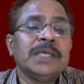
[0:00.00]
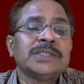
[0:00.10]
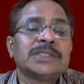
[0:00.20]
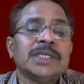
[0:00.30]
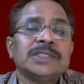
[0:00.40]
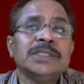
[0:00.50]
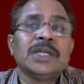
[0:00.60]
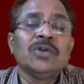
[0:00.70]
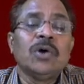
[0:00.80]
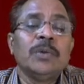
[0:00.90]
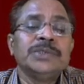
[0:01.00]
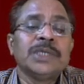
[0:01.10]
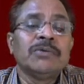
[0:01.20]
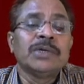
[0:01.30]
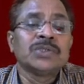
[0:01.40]
stationary
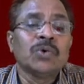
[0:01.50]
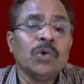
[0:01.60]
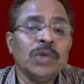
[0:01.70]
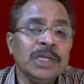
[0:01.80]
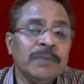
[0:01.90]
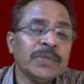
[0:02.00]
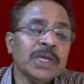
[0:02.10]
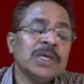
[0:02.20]
observers only.